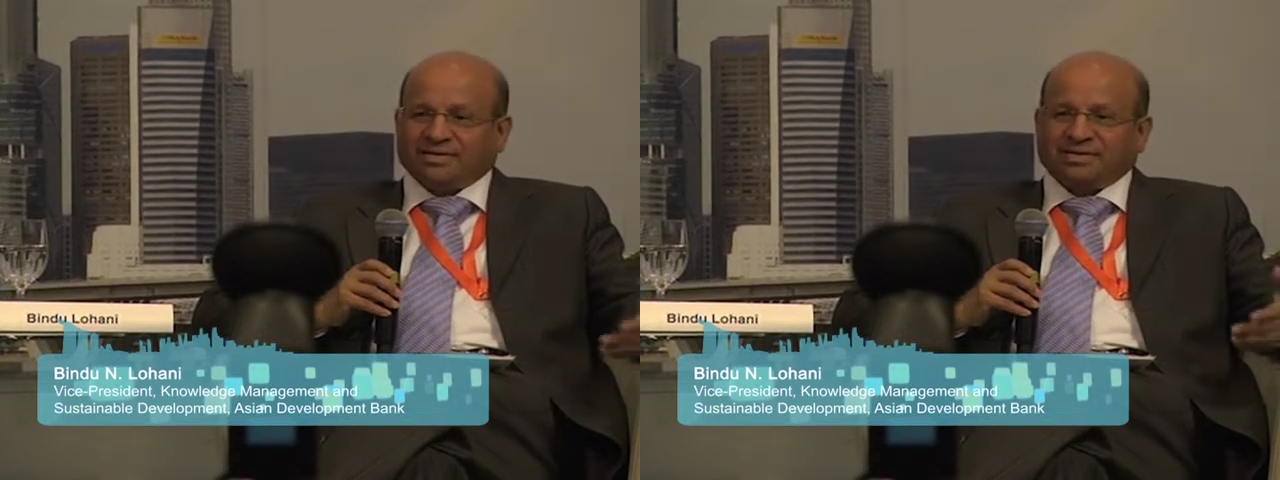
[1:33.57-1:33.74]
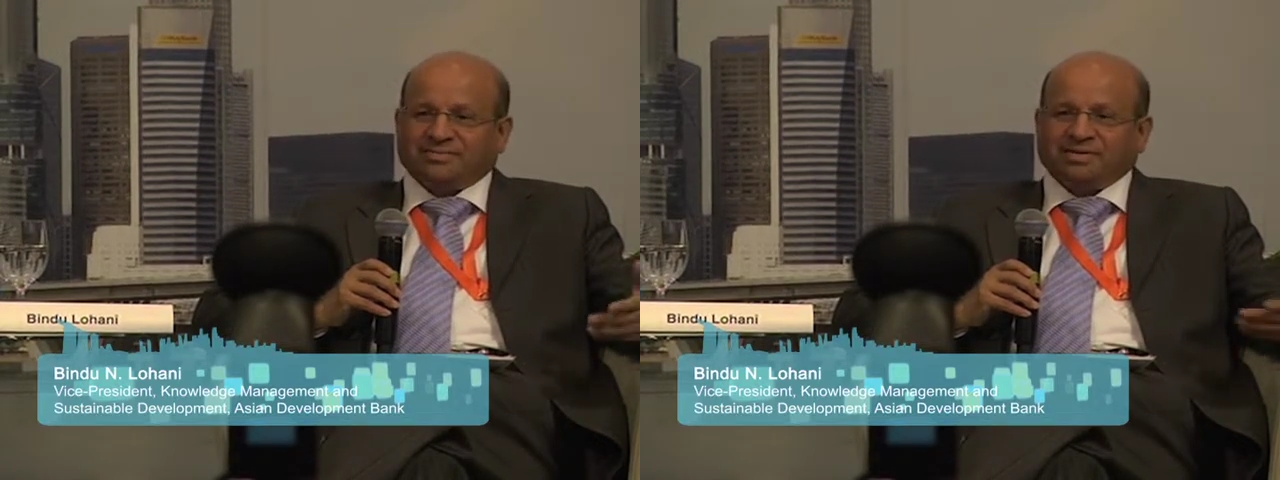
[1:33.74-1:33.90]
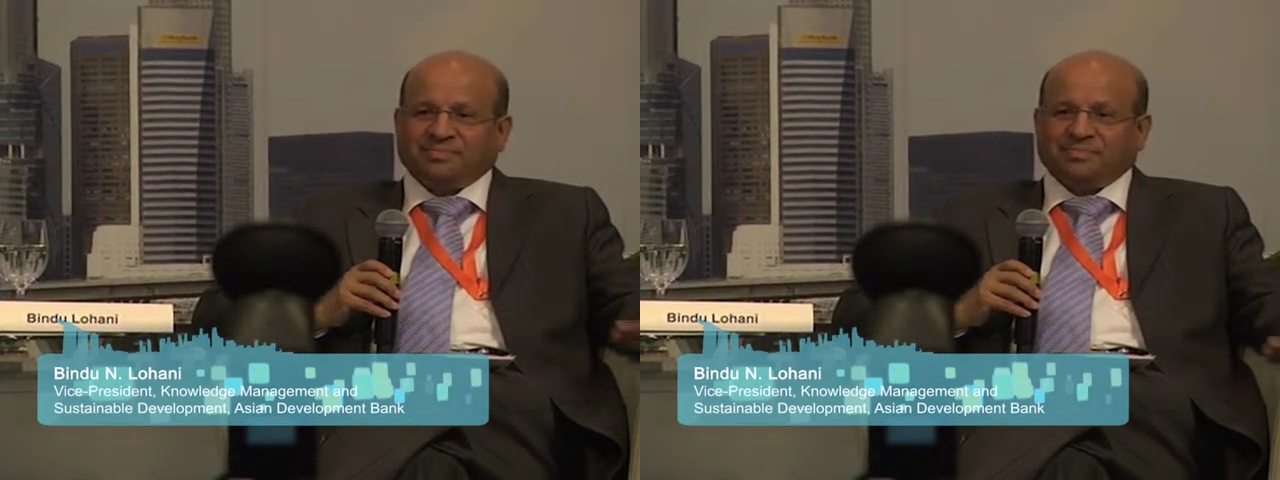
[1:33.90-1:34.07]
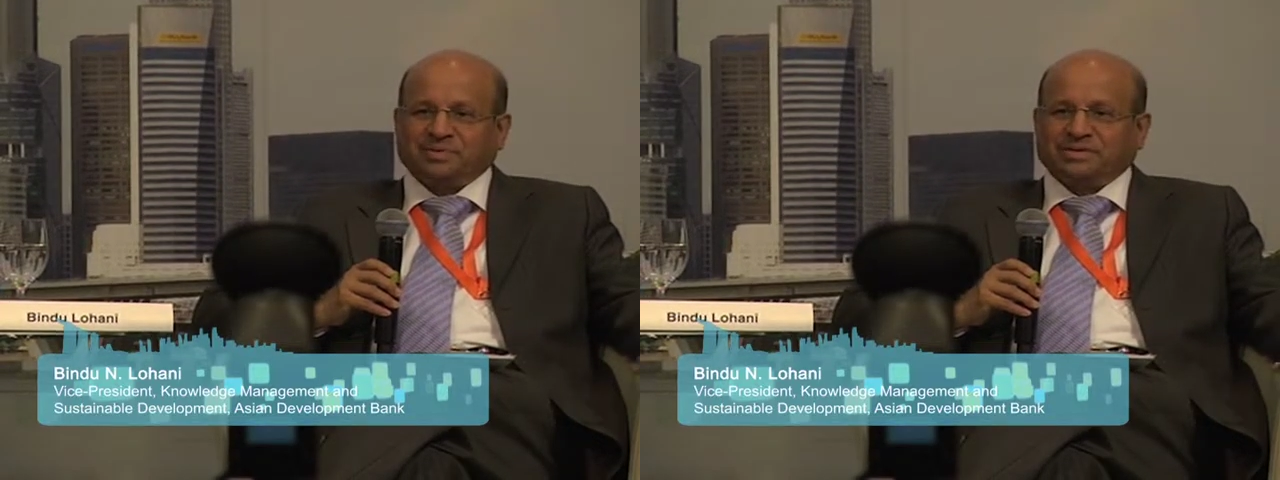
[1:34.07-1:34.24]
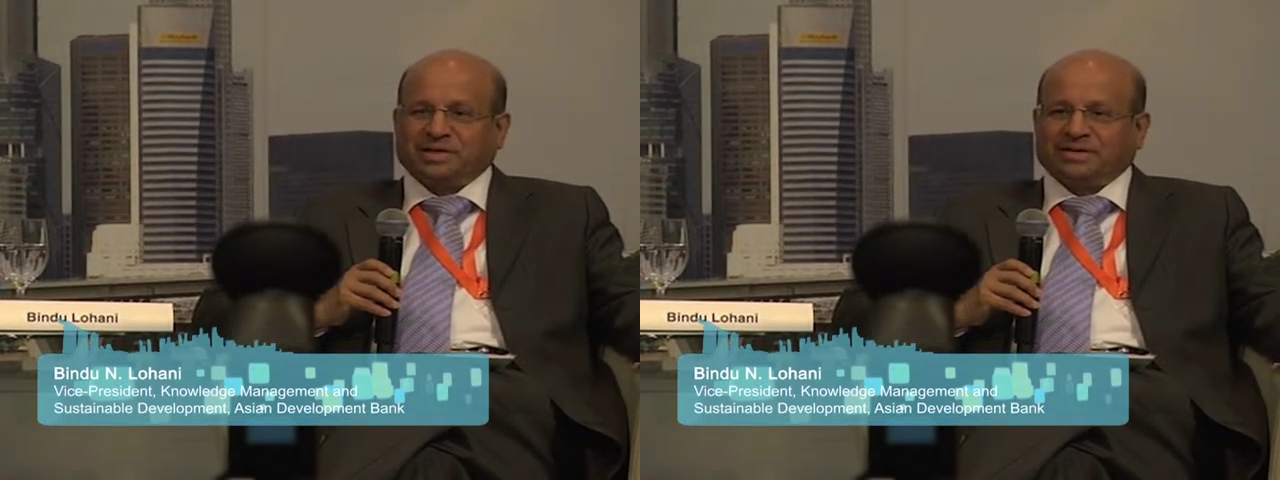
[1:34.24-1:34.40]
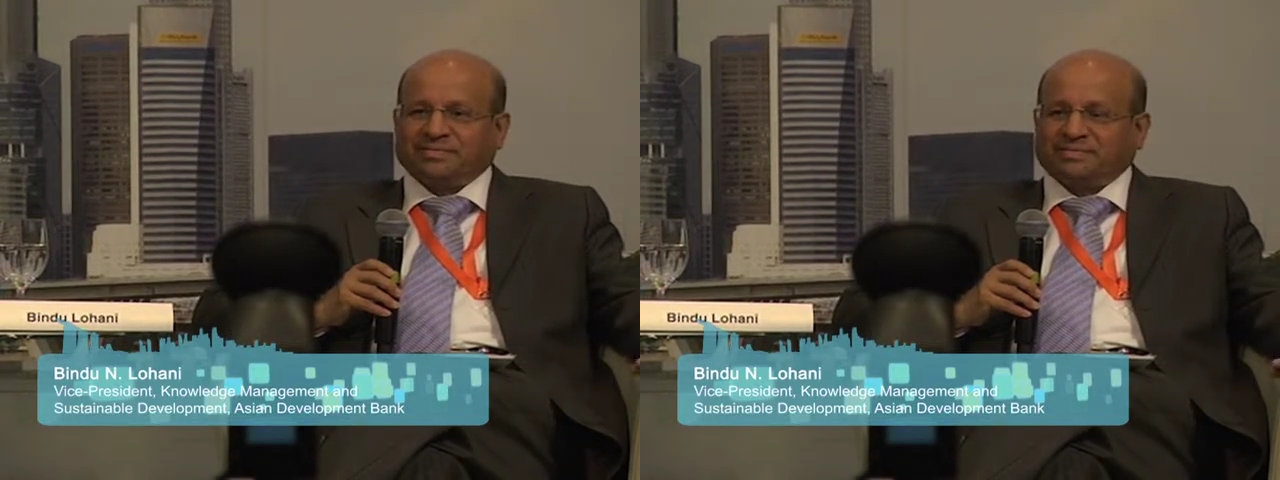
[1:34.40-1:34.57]
70
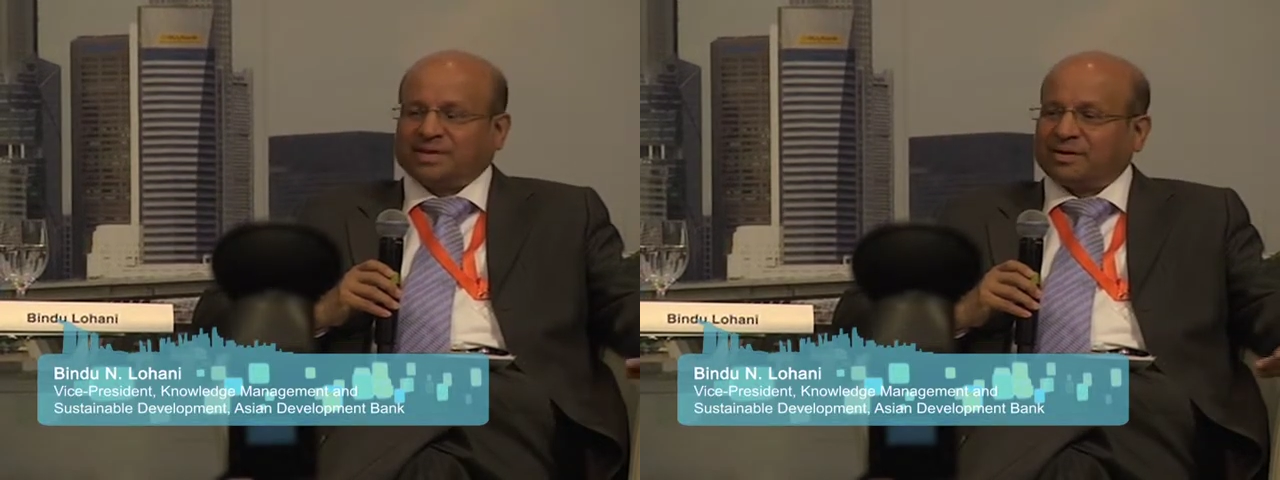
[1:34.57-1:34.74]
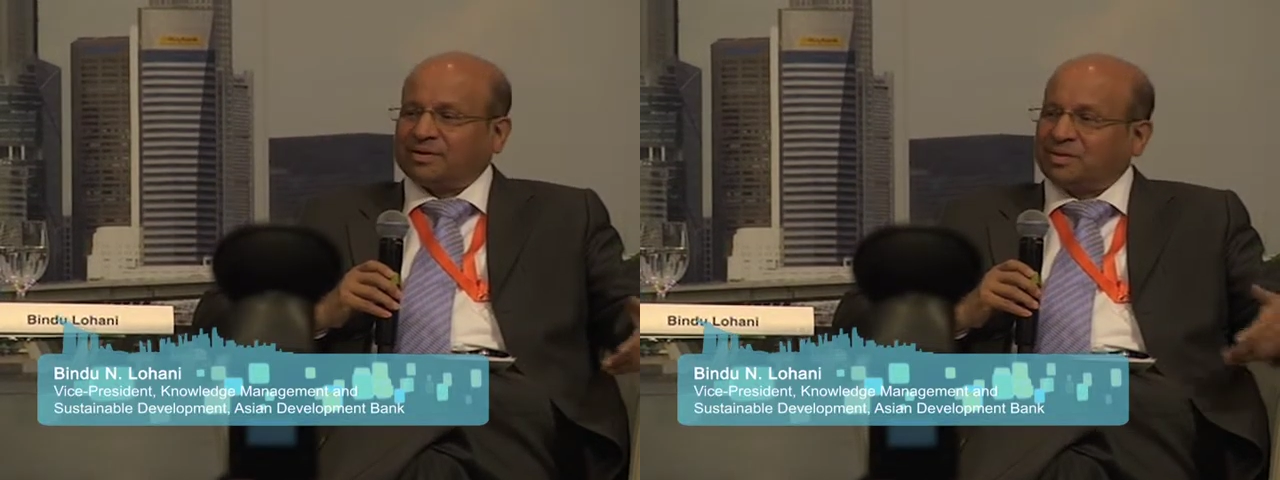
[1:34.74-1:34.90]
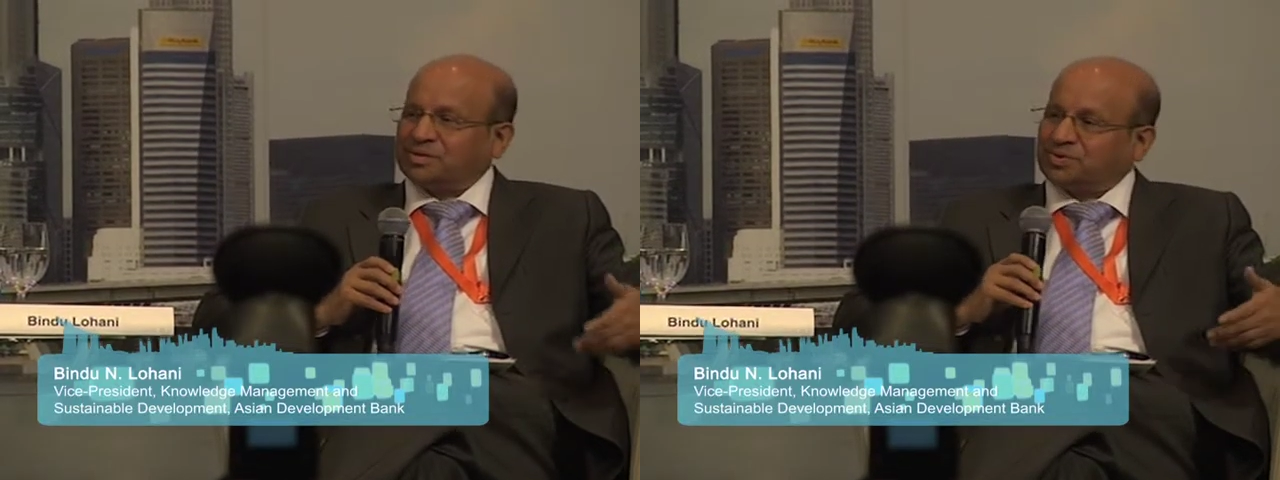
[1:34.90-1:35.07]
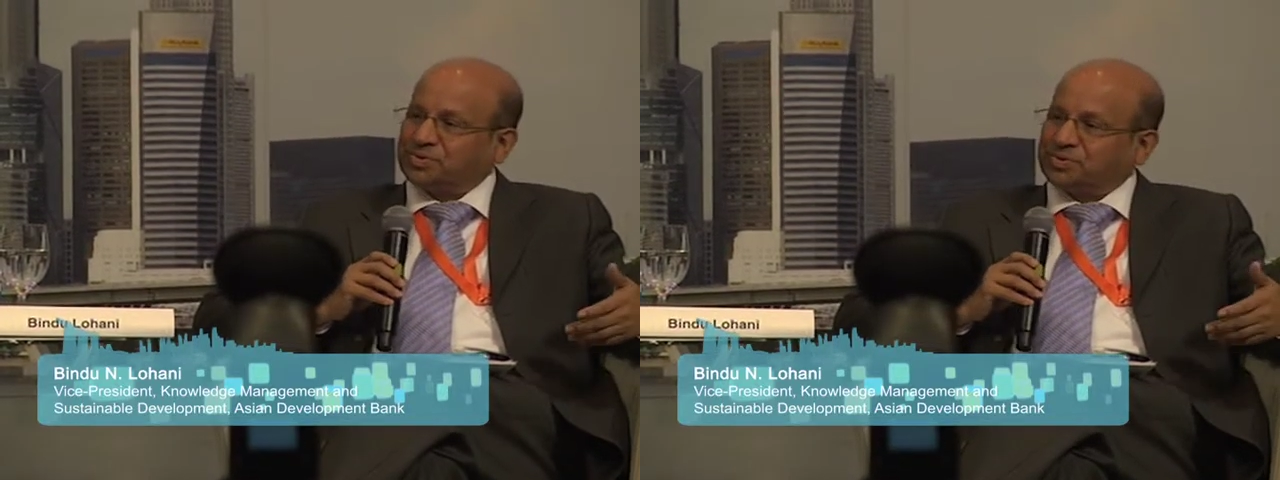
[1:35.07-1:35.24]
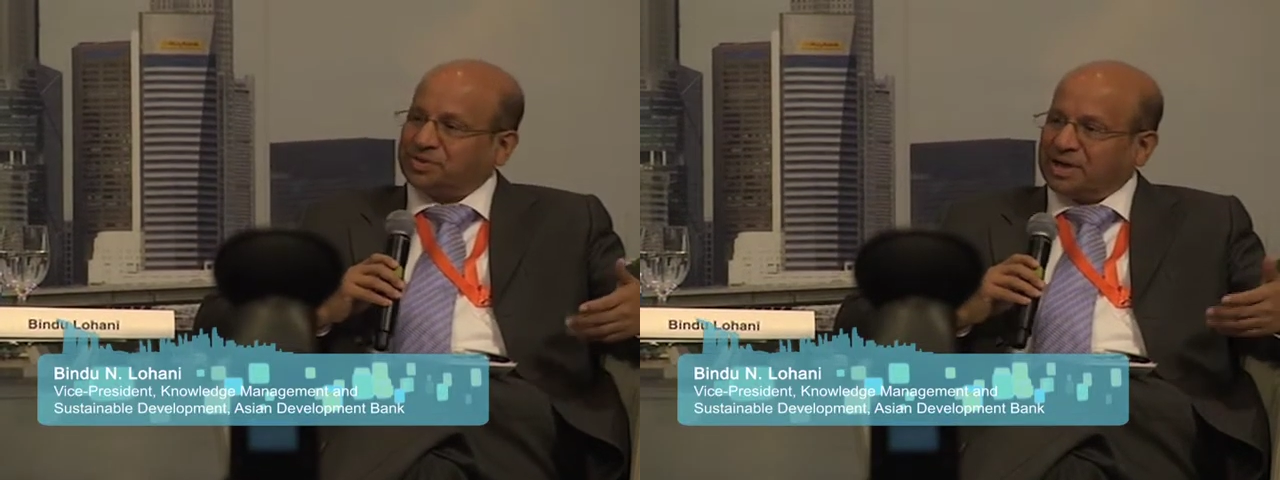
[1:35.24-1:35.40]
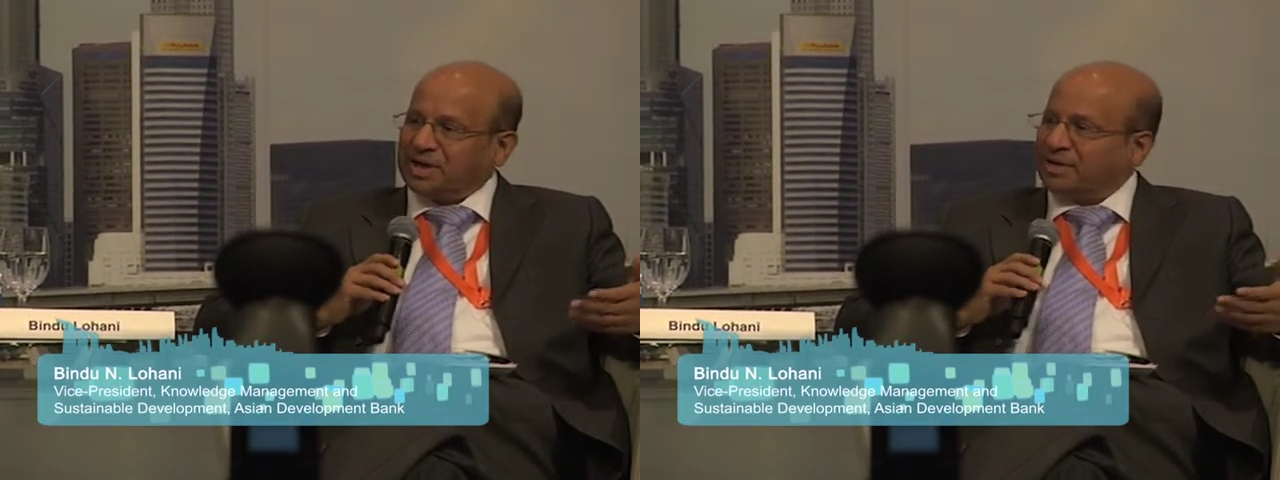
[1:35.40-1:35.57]
percent of that goes to
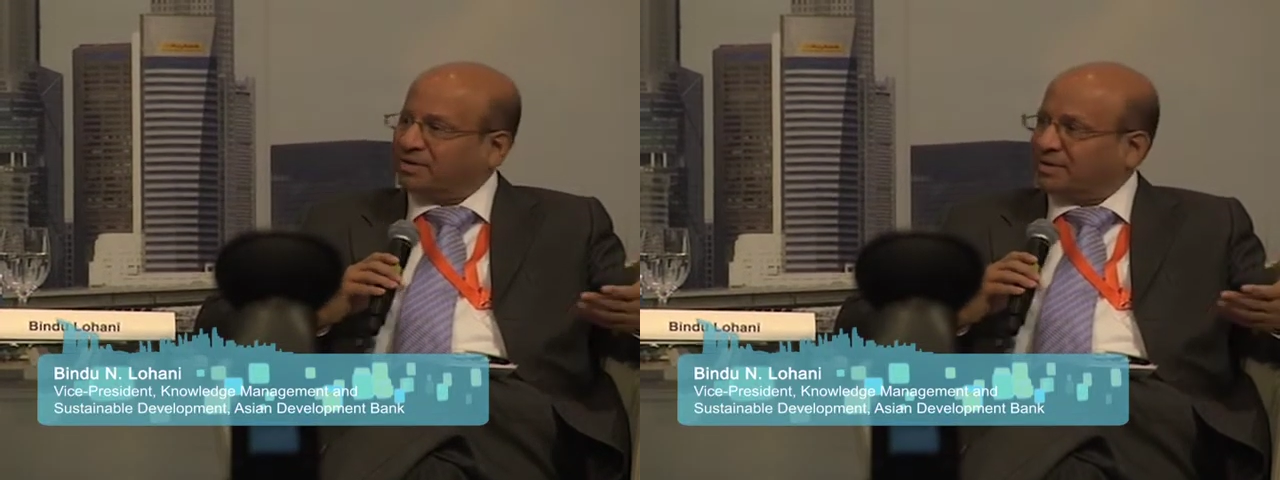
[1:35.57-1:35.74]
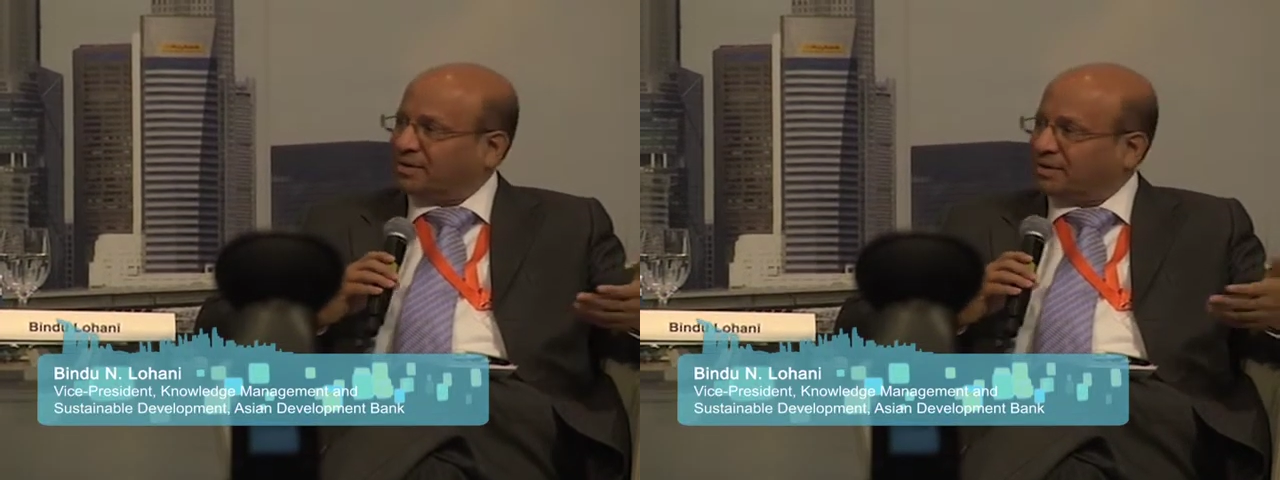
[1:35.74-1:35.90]
really uh,